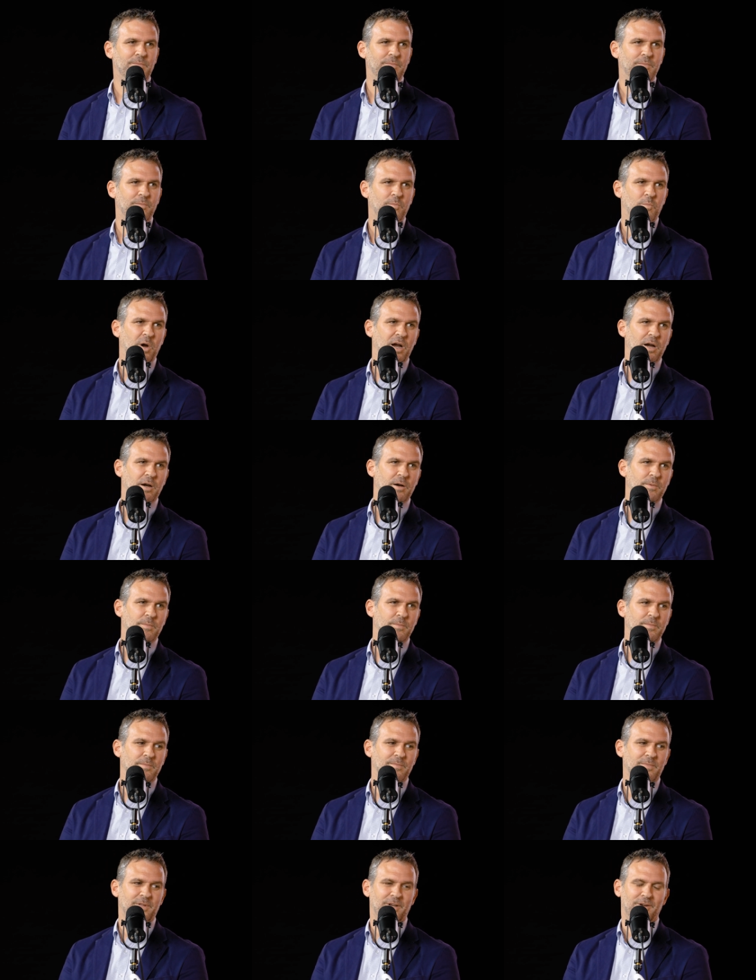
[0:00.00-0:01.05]
where,
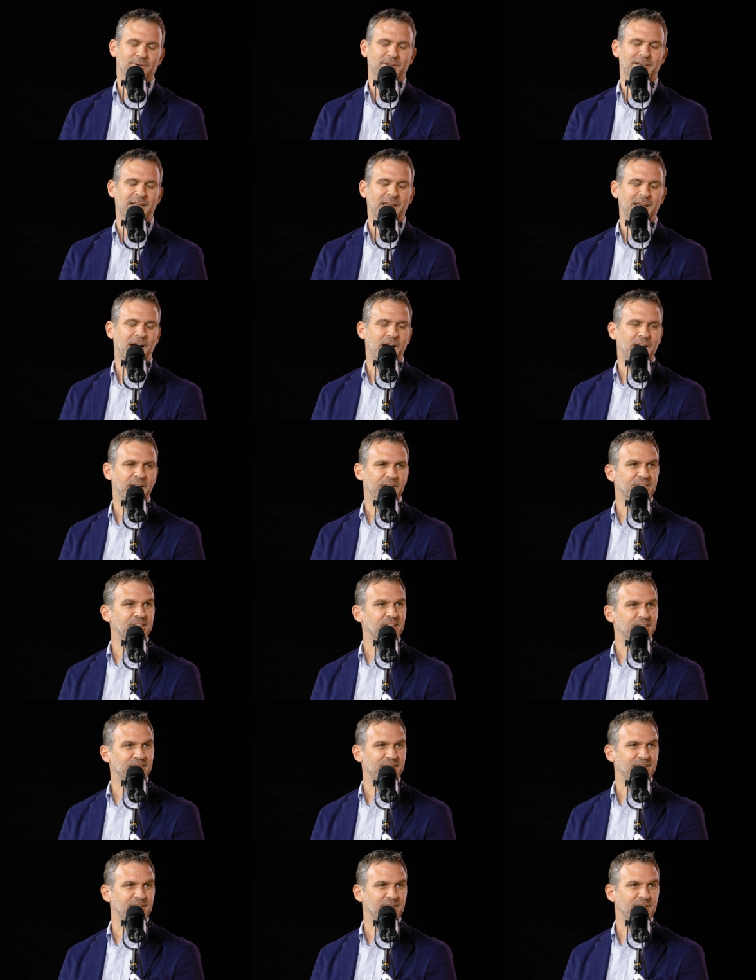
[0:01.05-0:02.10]
an AI
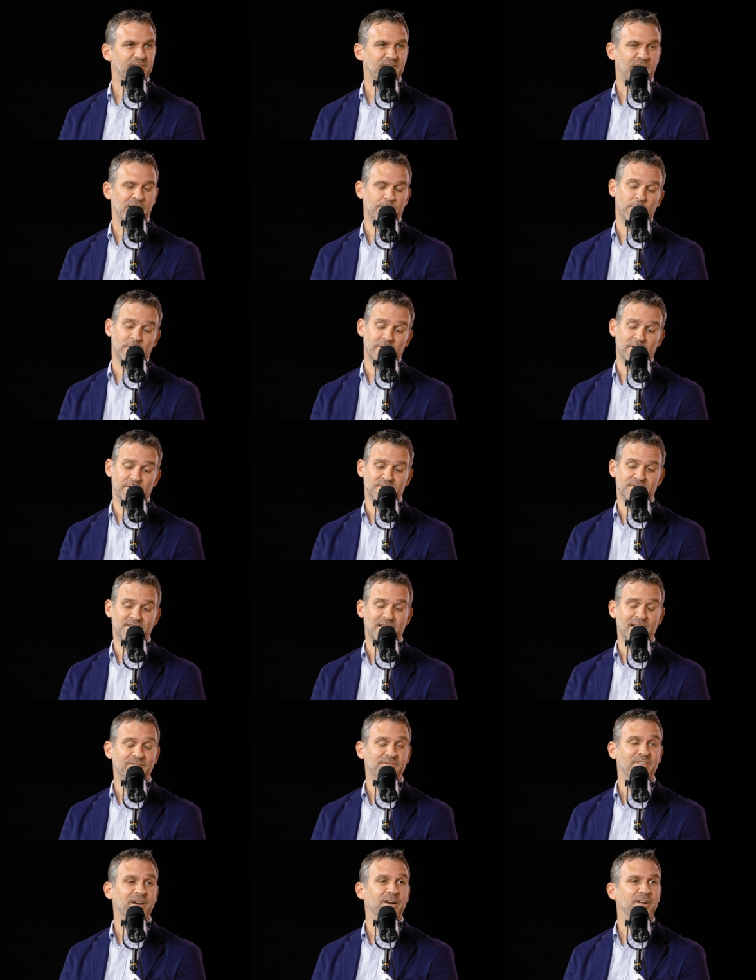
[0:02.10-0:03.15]
assistant could say, well, here's
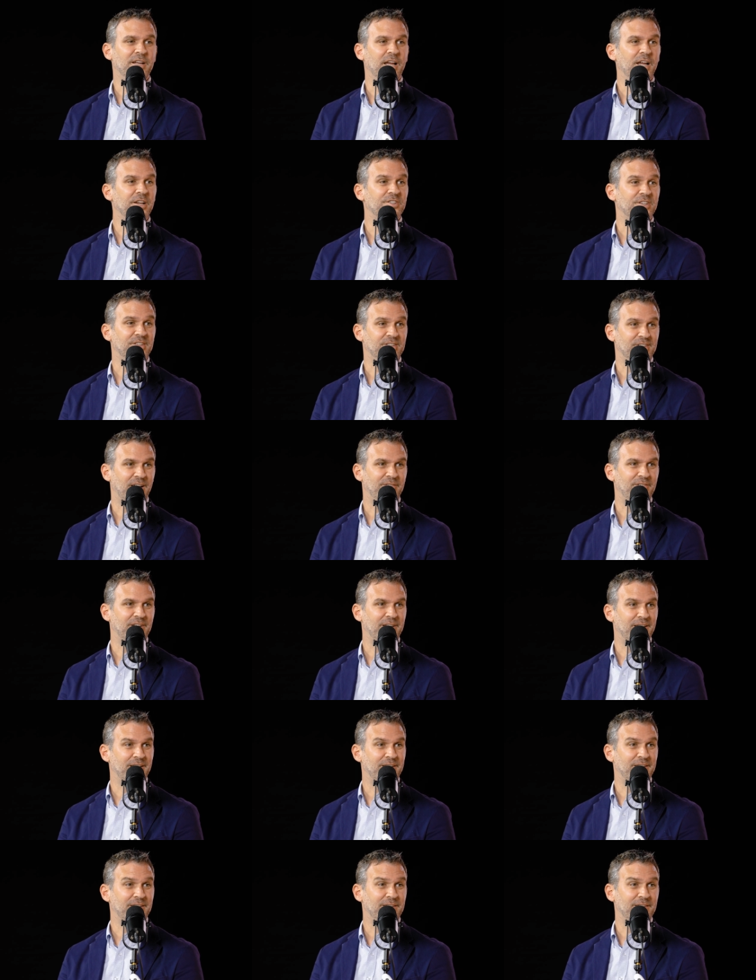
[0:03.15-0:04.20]
10 variations of it,
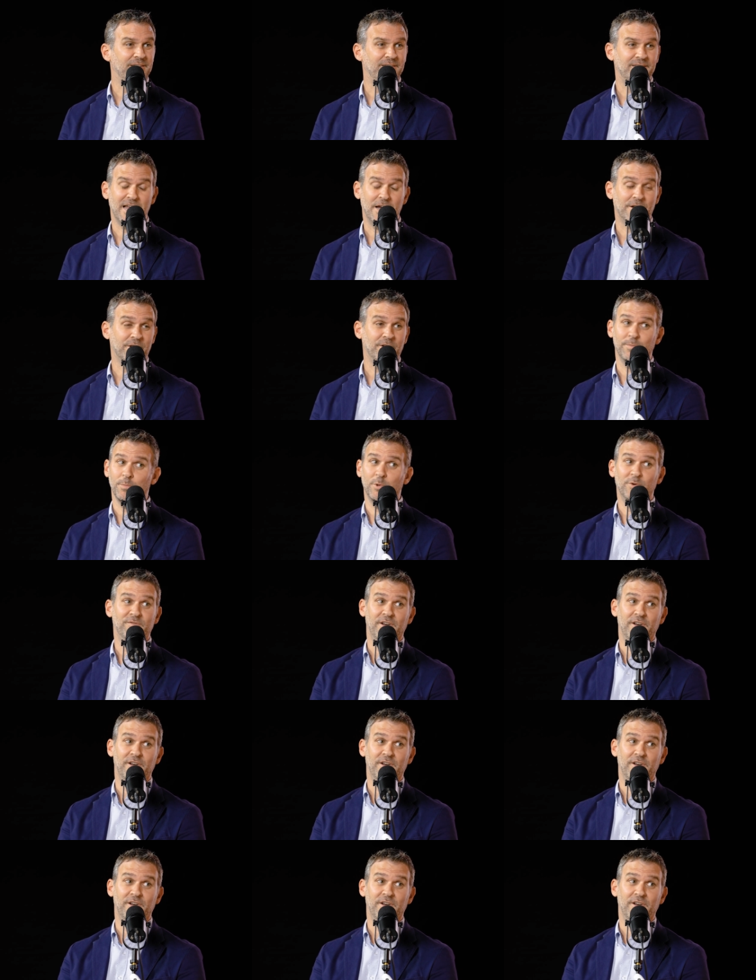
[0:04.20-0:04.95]
and now you're moving